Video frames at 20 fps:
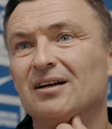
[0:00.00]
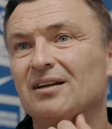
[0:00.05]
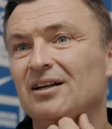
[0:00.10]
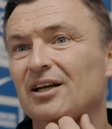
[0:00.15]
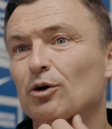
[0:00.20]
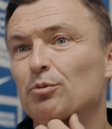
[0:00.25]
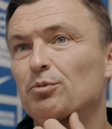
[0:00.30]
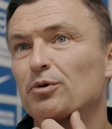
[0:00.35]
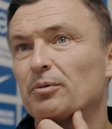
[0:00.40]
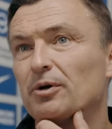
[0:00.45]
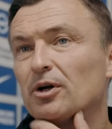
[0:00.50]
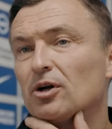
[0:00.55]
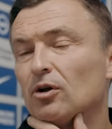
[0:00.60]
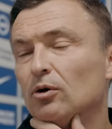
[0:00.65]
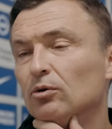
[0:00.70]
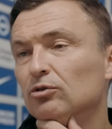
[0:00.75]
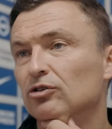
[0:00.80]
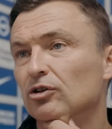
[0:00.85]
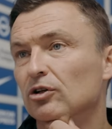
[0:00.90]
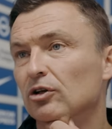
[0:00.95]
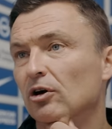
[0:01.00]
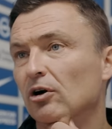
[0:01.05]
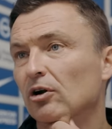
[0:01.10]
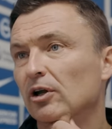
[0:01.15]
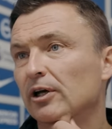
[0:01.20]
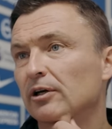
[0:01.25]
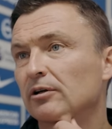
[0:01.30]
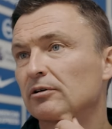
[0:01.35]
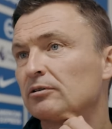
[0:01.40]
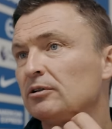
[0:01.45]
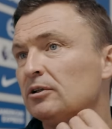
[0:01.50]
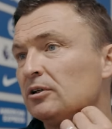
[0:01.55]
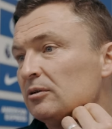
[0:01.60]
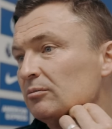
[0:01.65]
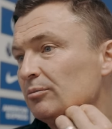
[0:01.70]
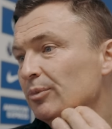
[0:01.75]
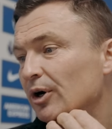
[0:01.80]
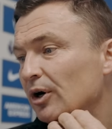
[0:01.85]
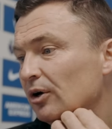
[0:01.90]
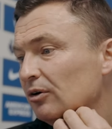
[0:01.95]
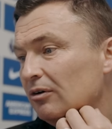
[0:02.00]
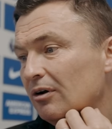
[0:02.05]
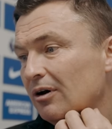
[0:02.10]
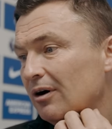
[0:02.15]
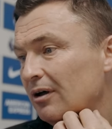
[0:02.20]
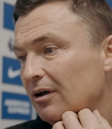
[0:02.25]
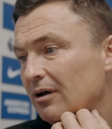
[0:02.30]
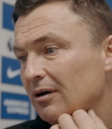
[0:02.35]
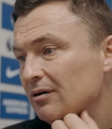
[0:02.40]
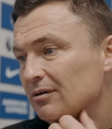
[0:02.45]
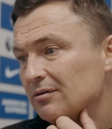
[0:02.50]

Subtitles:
Anel probably closer than Ollie. But not